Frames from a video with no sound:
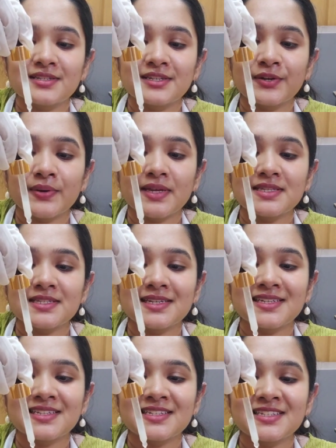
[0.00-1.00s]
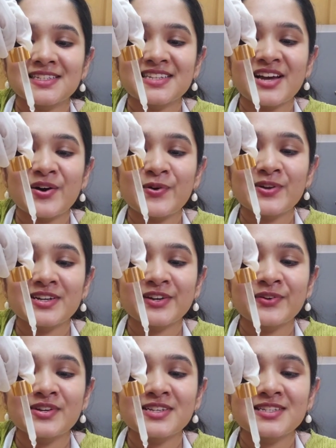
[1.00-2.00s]
so you can see this is how it
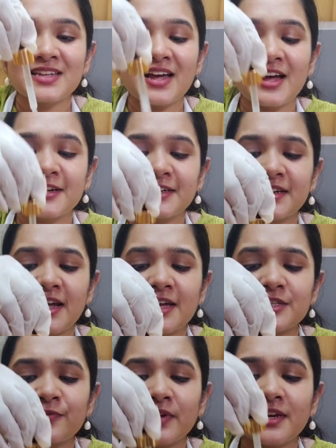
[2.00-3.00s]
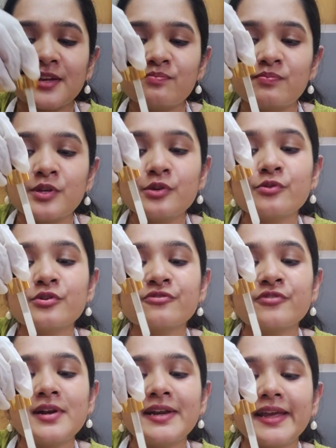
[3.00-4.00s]
looks and it has very
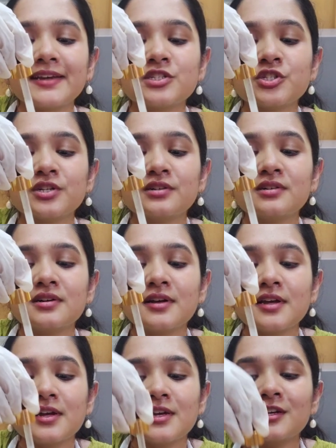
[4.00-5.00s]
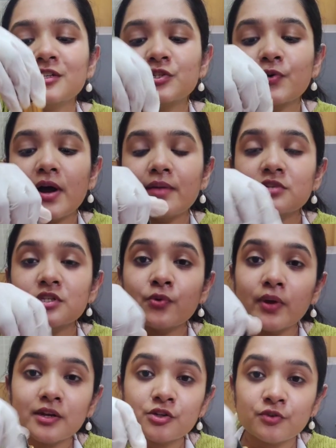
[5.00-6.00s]
beautiful texture. So I'm just
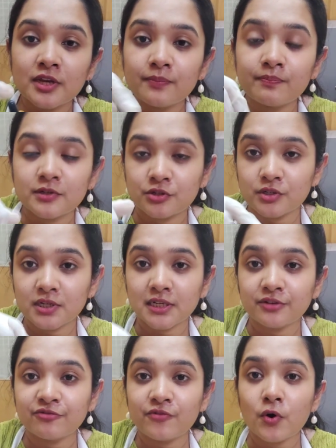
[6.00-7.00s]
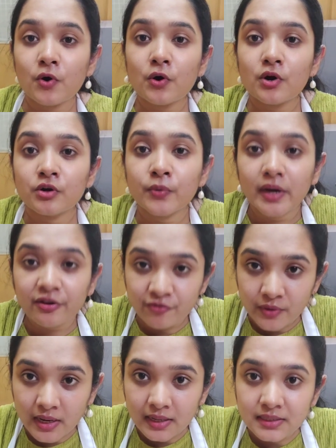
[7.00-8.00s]
going to keep it today for
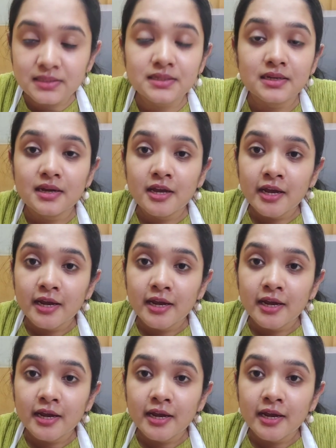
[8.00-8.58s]
24 hours,